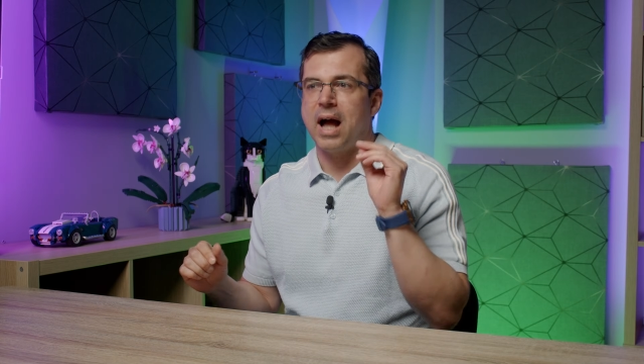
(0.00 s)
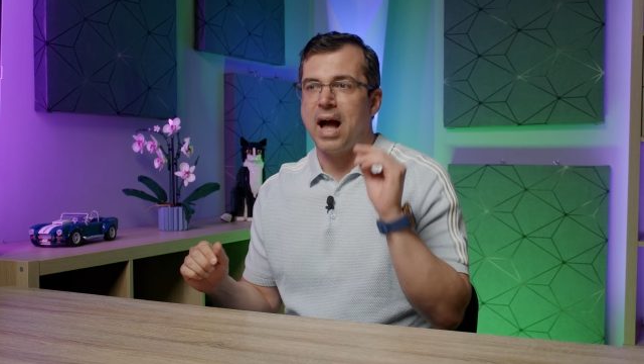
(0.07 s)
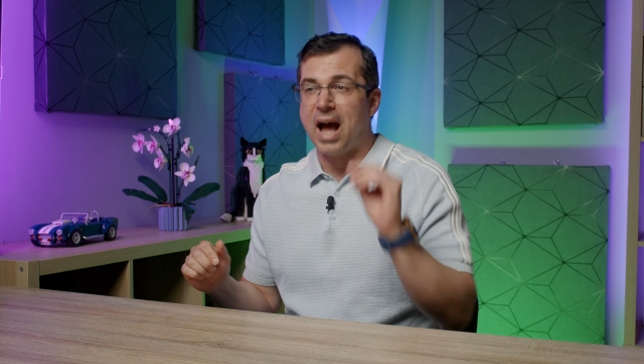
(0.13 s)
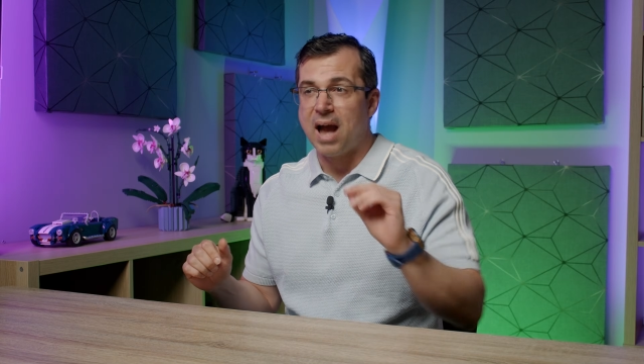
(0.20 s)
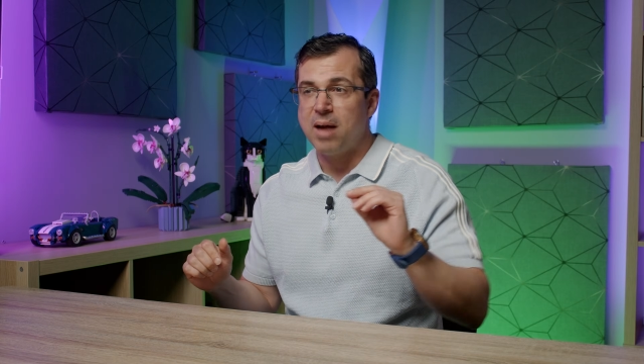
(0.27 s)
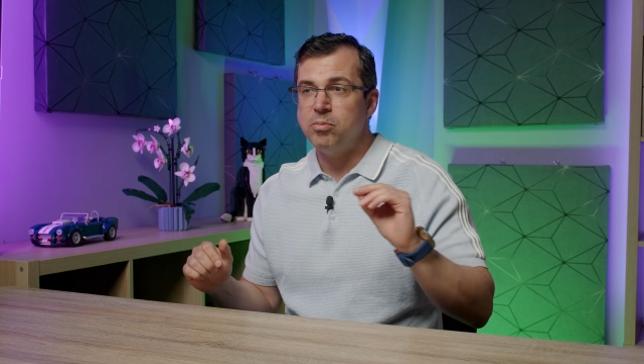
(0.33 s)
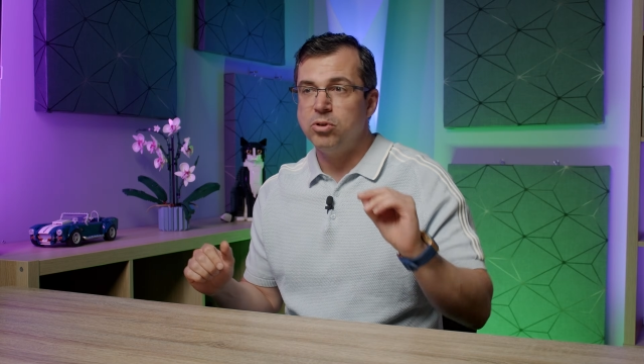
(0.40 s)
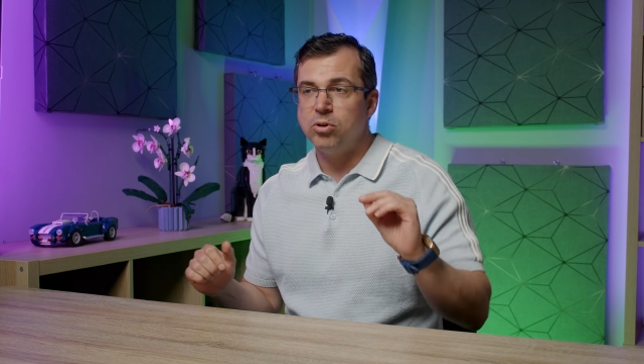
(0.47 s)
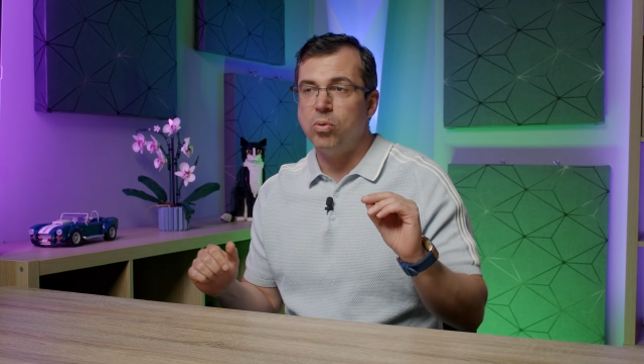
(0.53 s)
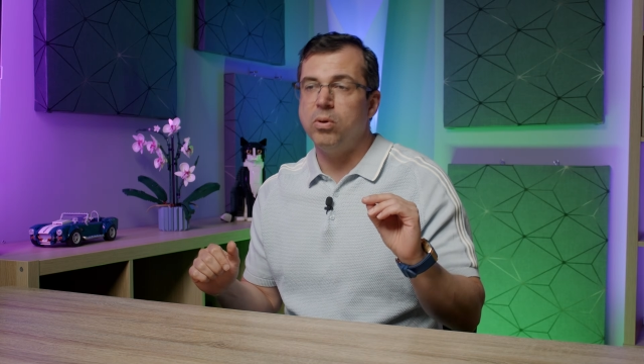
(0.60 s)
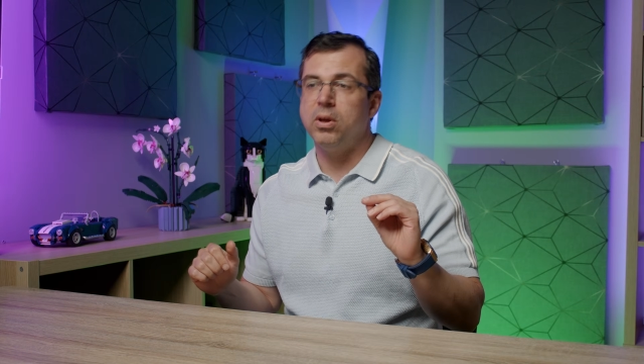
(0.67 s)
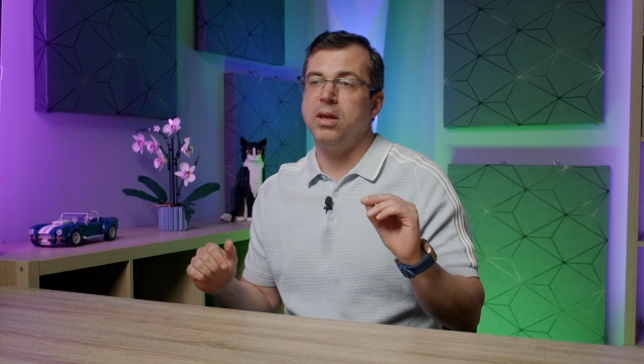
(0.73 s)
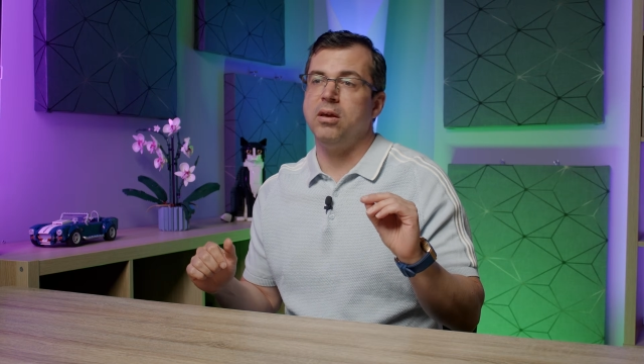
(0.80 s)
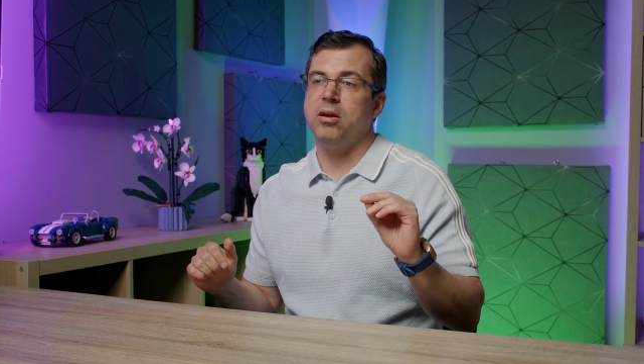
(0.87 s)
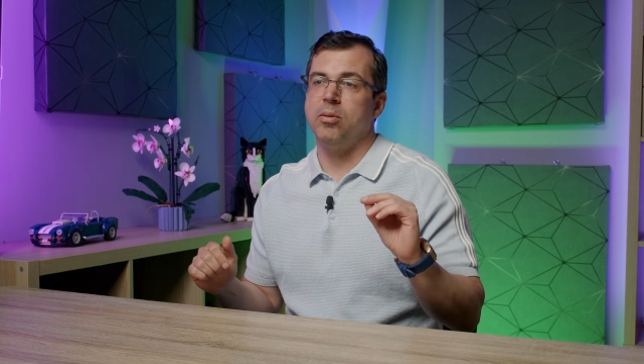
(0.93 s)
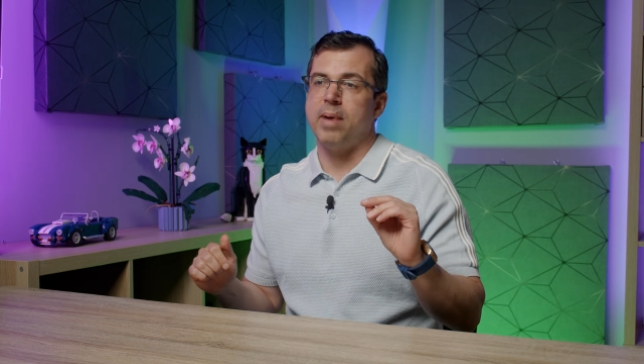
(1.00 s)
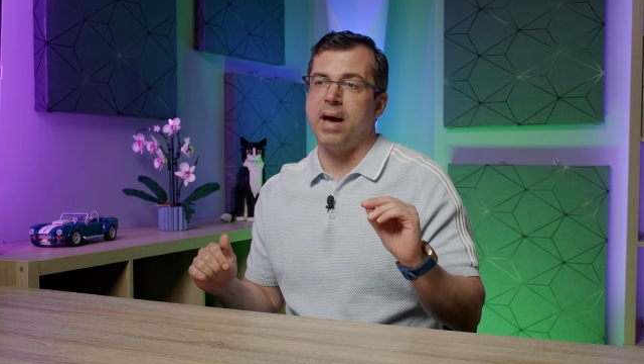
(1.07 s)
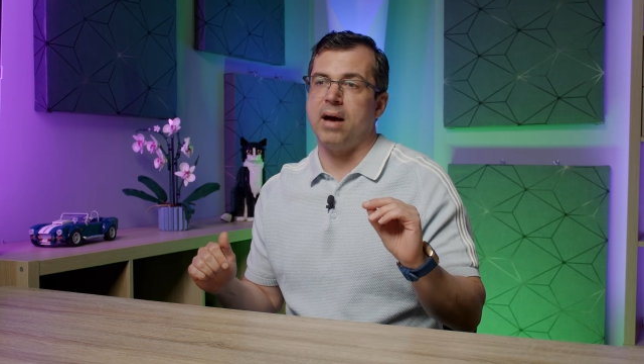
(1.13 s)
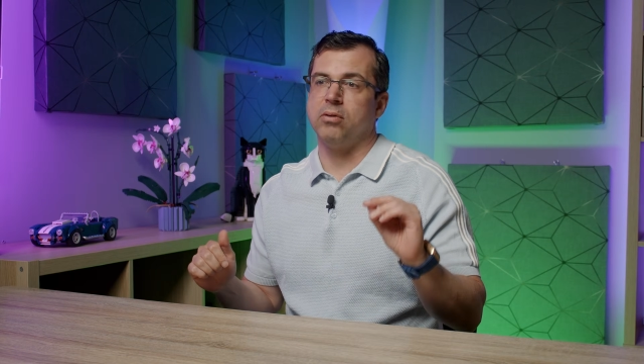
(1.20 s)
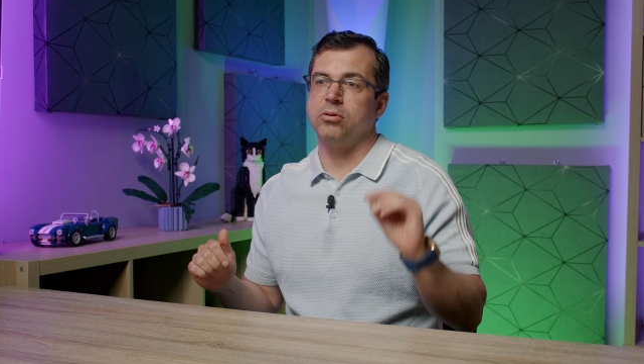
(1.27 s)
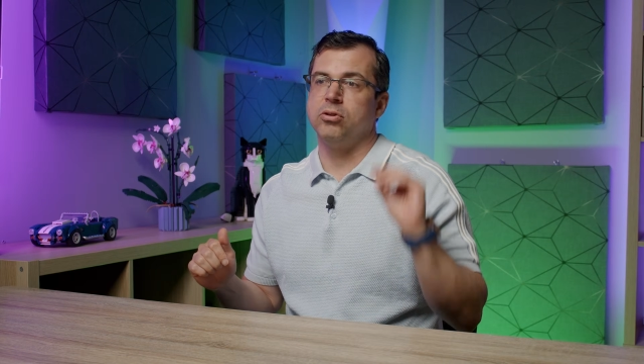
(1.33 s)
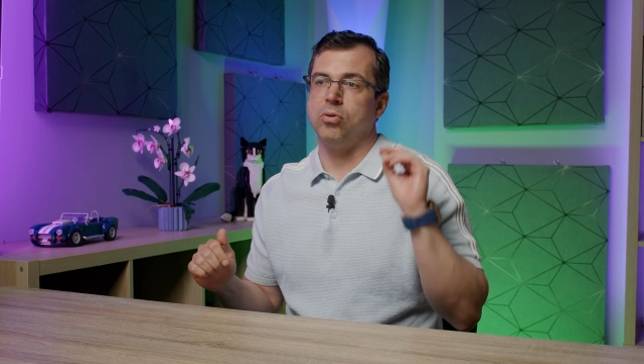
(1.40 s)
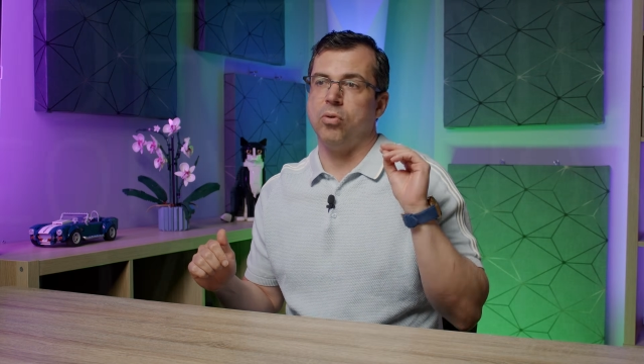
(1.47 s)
I'm talking about